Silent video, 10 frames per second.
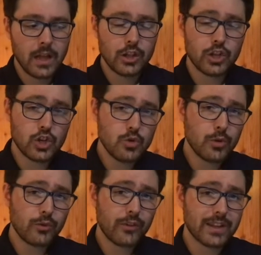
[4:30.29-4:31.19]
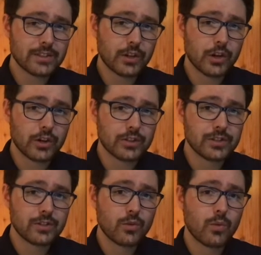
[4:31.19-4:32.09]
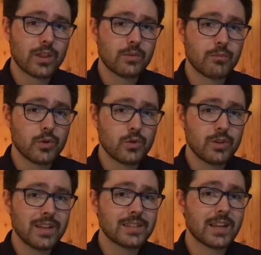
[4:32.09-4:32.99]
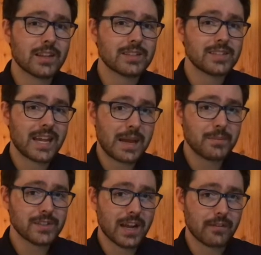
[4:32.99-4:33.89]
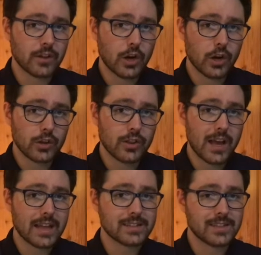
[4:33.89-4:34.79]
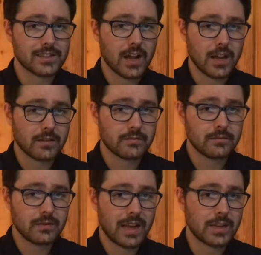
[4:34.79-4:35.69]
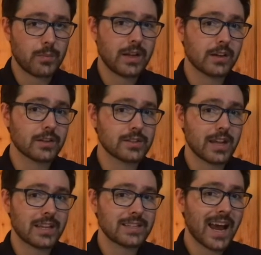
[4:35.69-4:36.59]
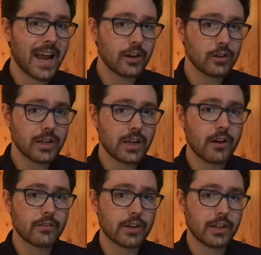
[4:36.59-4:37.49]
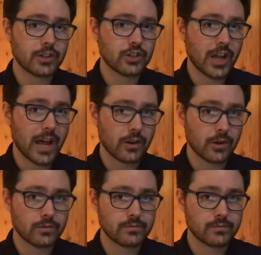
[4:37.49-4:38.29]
The new moon phase occurs when the moon is on the same side of the Earth as the sun and appears entirely covered in shadow.